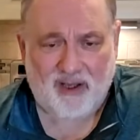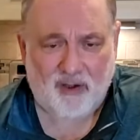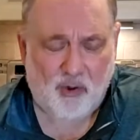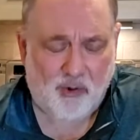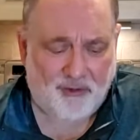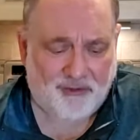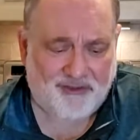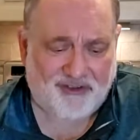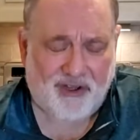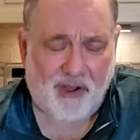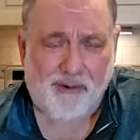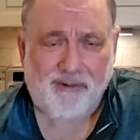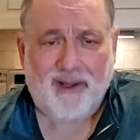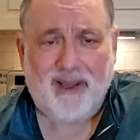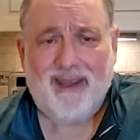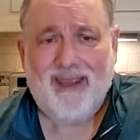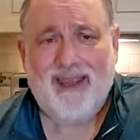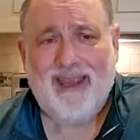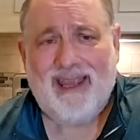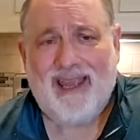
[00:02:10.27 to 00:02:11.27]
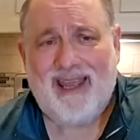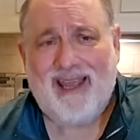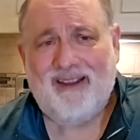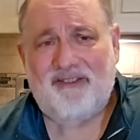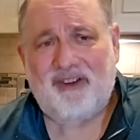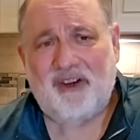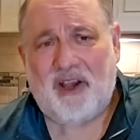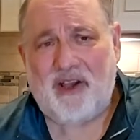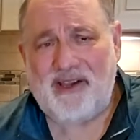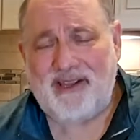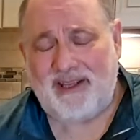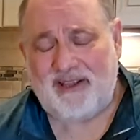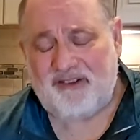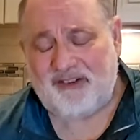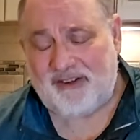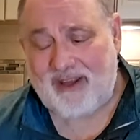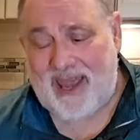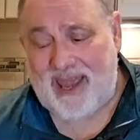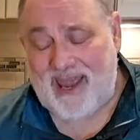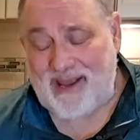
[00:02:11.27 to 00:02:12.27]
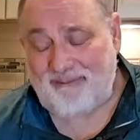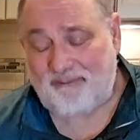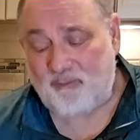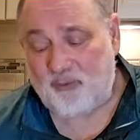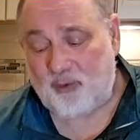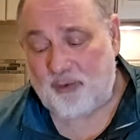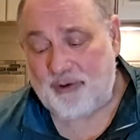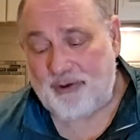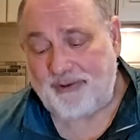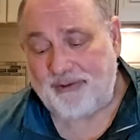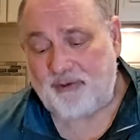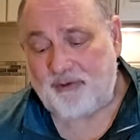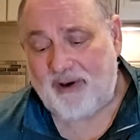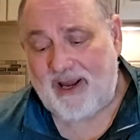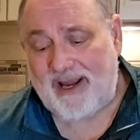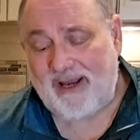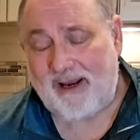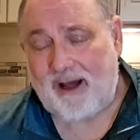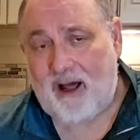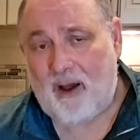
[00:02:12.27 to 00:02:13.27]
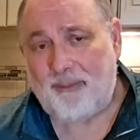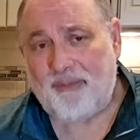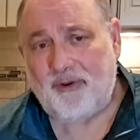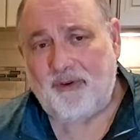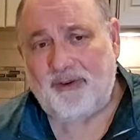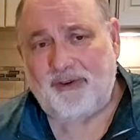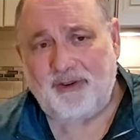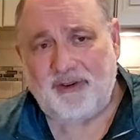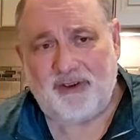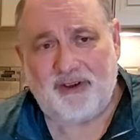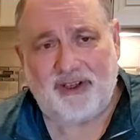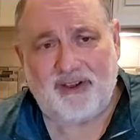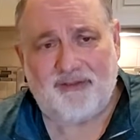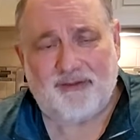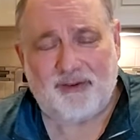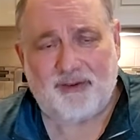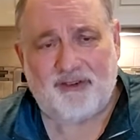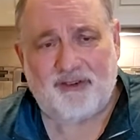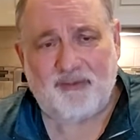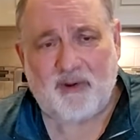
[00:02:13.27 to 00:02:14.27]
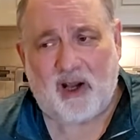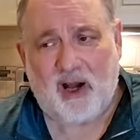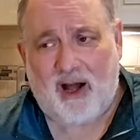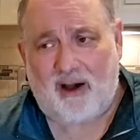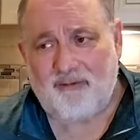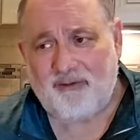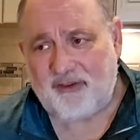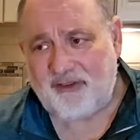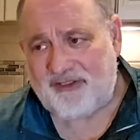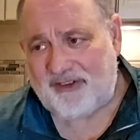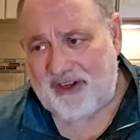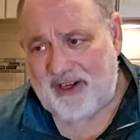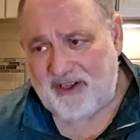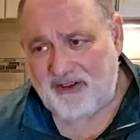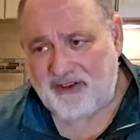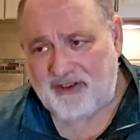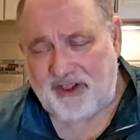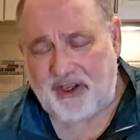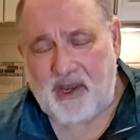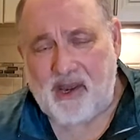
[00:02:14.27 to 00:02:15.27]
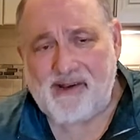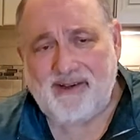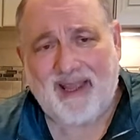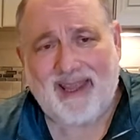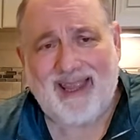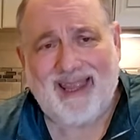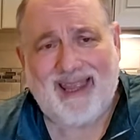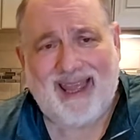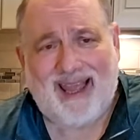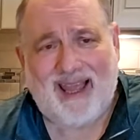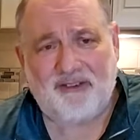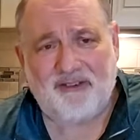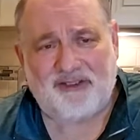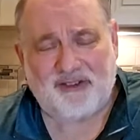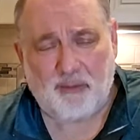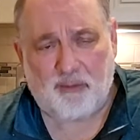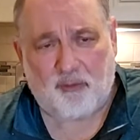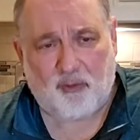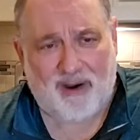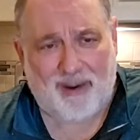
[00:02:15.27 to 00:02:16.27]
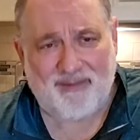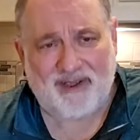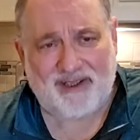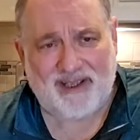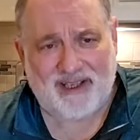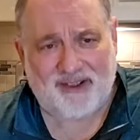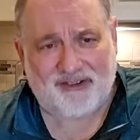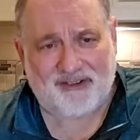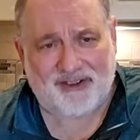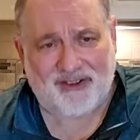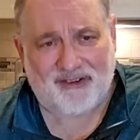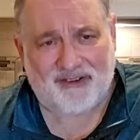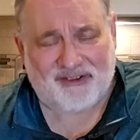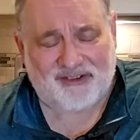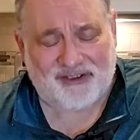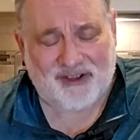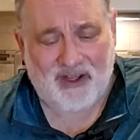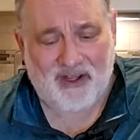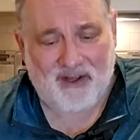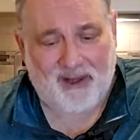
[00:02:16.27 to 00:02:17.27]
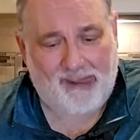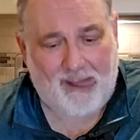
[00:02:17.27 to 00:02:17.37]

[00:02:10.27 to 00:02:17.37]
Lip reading: And also, it's a real great opportunity for some conversation and some reminiscence,